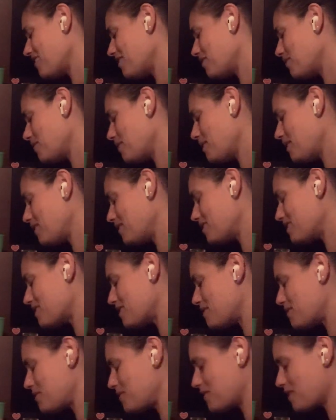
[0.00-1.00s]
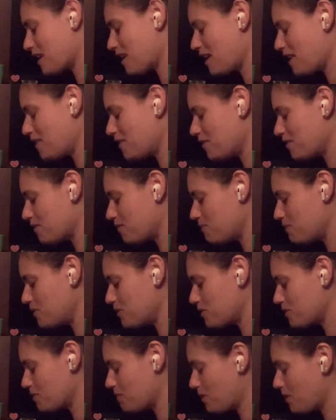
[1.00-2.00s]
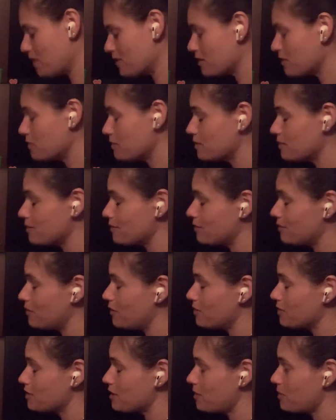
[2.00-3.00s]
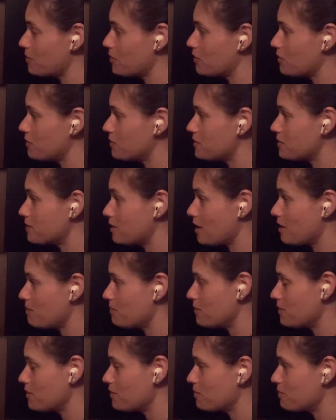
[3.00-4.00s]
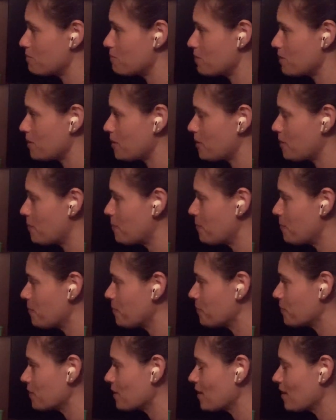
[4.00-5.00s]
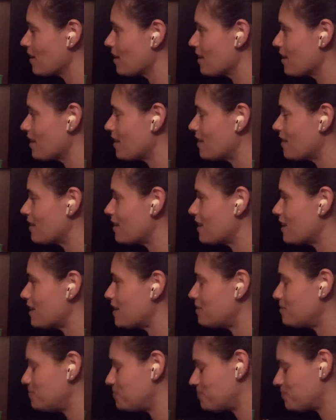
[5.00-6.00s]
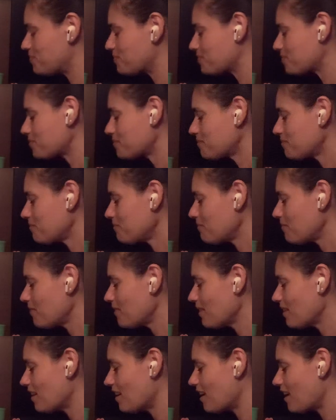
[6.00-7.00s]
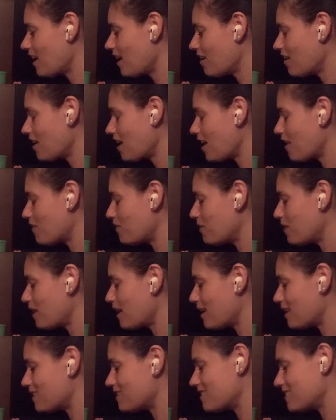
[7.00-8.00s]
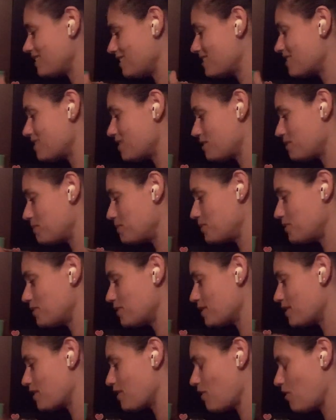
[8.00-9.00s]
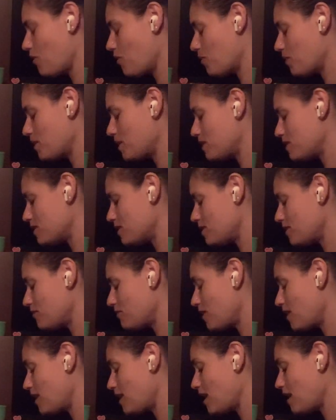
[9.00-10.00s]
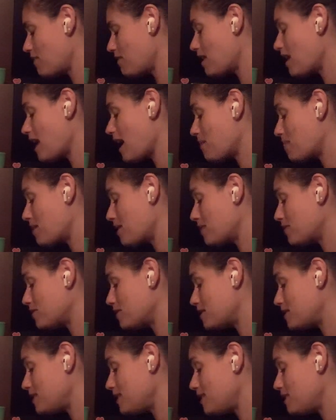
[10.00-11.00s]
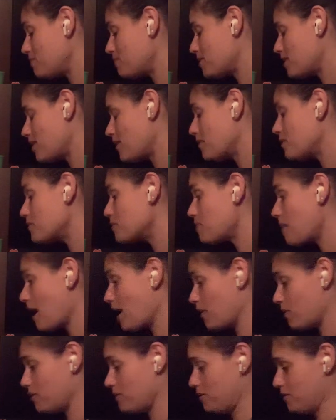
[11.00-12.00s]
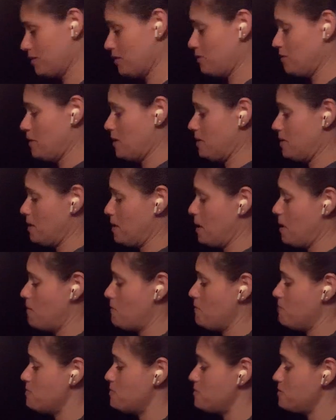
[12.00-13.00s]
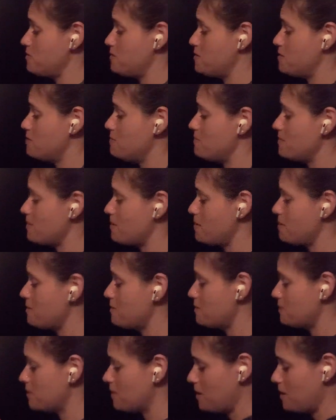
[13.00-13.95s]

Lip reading: way to listen to music. I had a little music box. It was a long time ago. It was an MP3 player. Okay. And I had a way to listen to music always. And if I didn't have that, I had my little CD player. It was back when you had to have the CD players